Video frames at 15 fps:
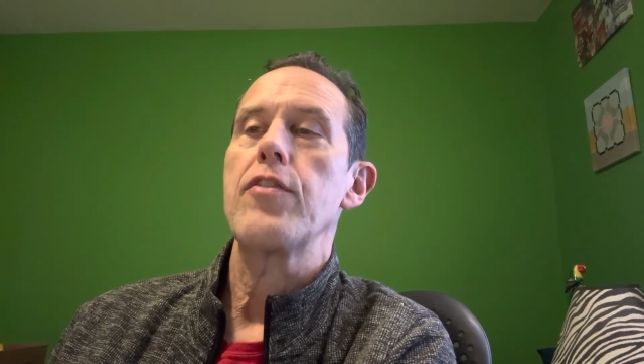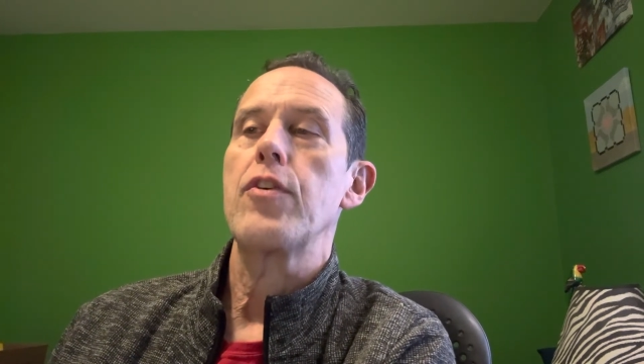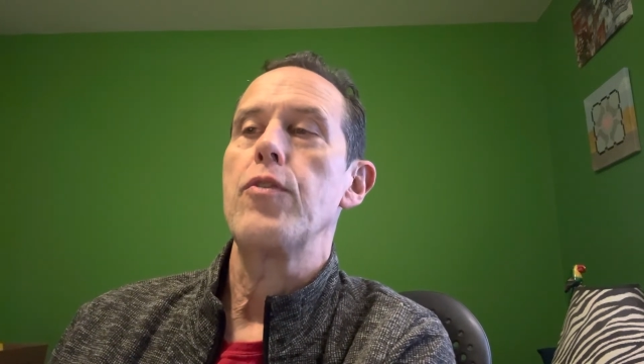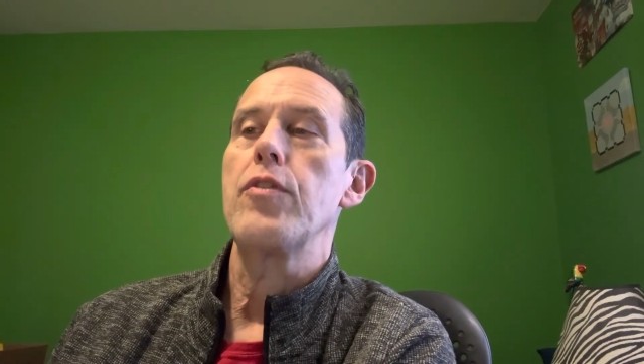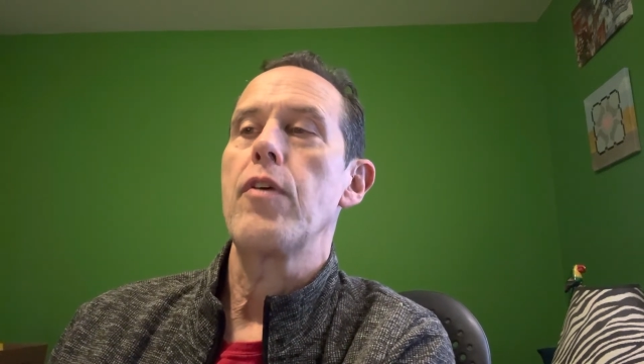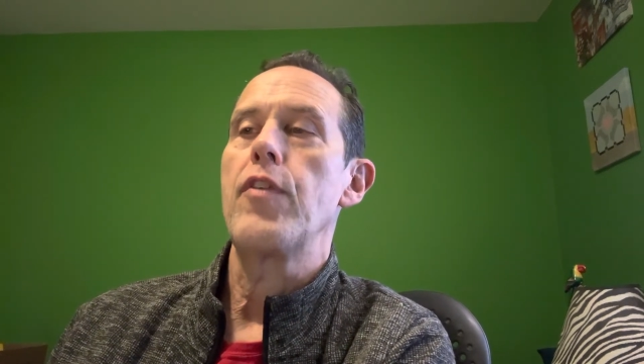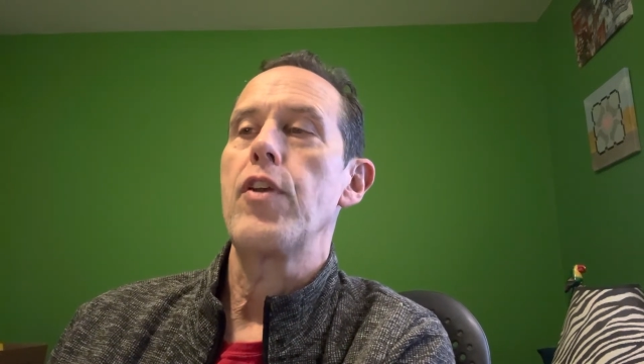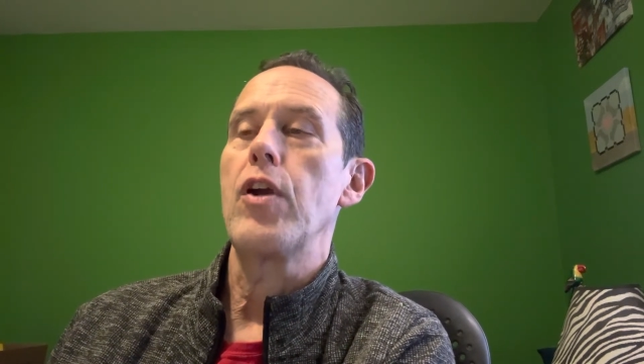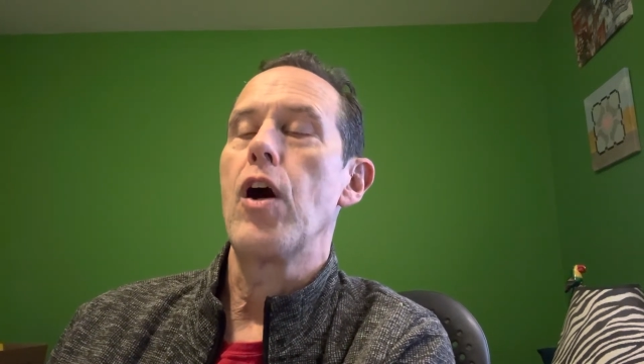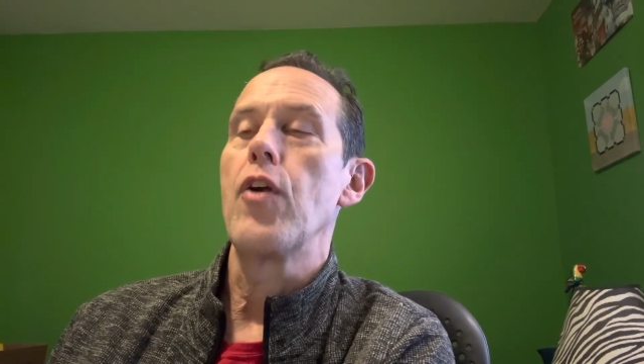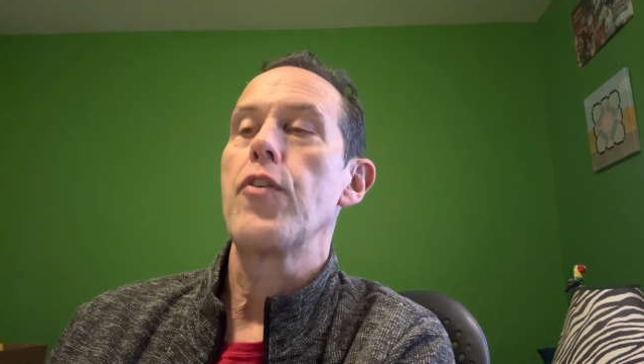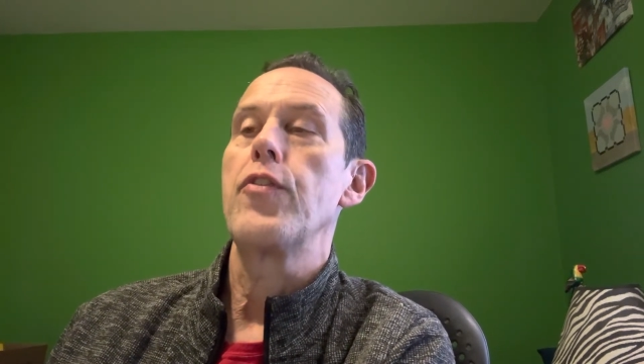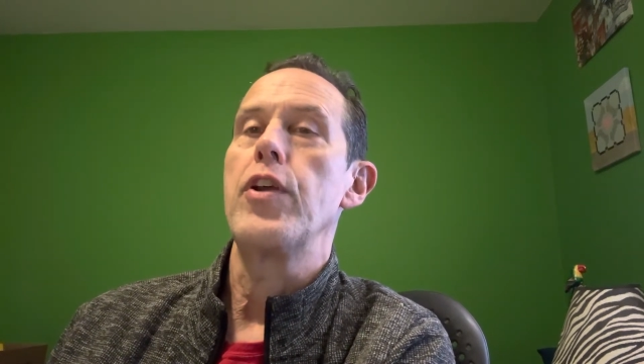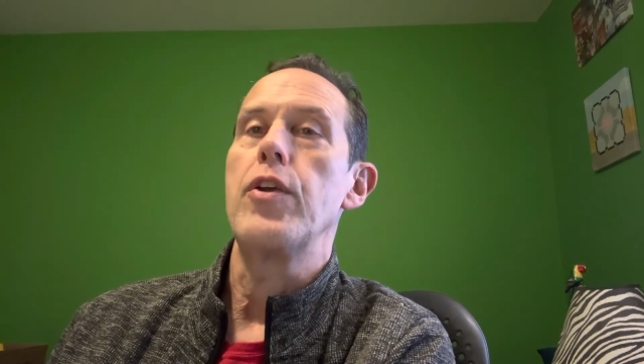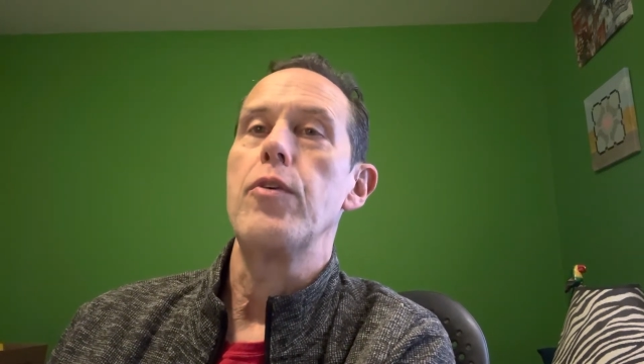use of the
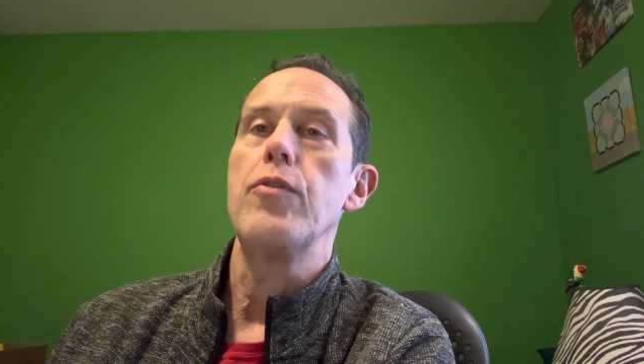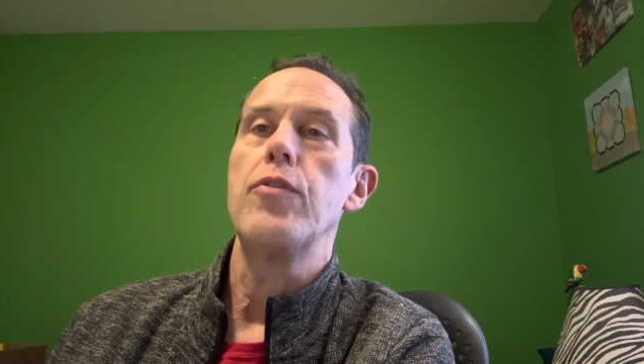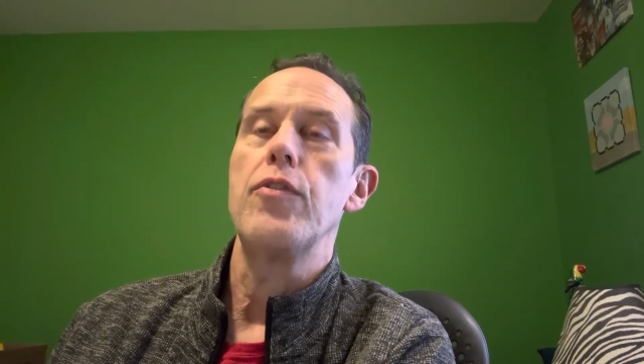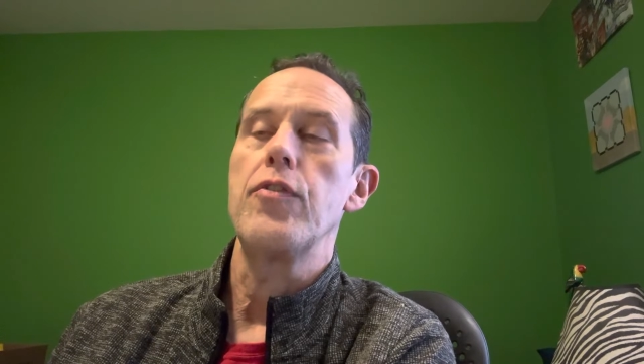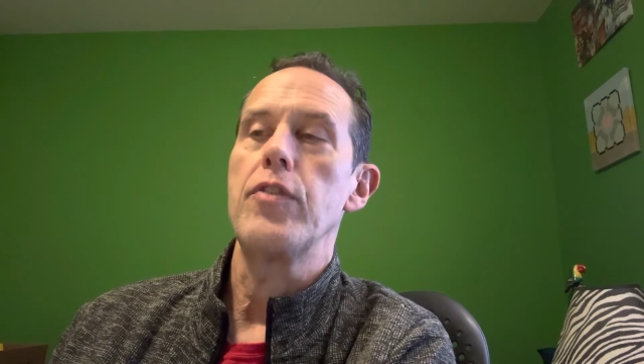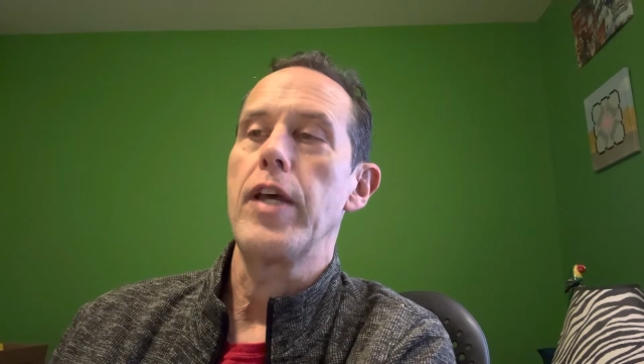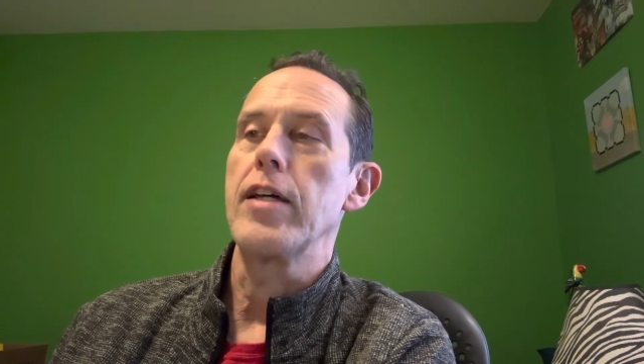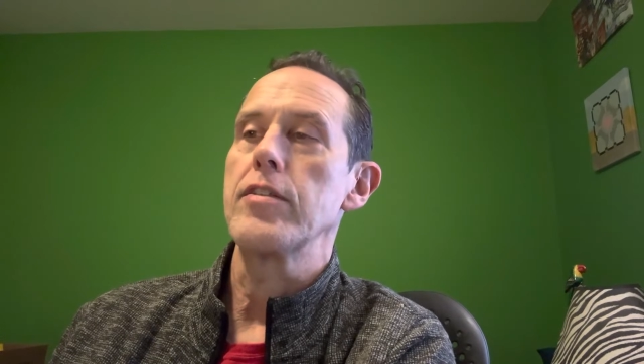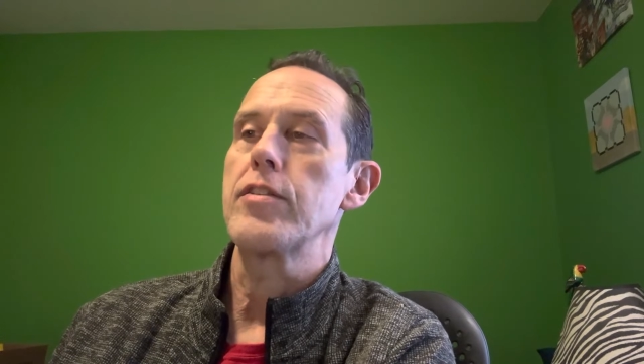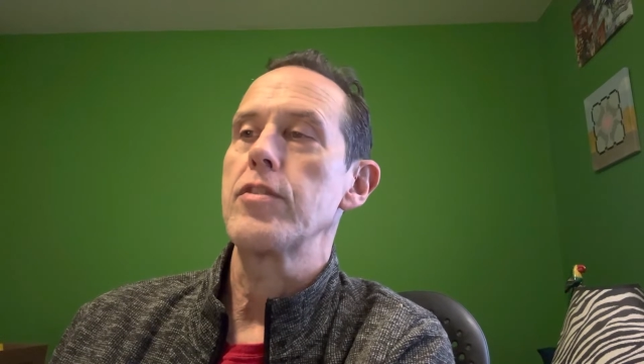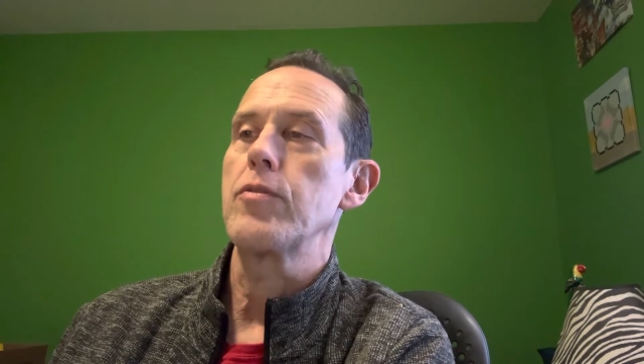alternate uses test,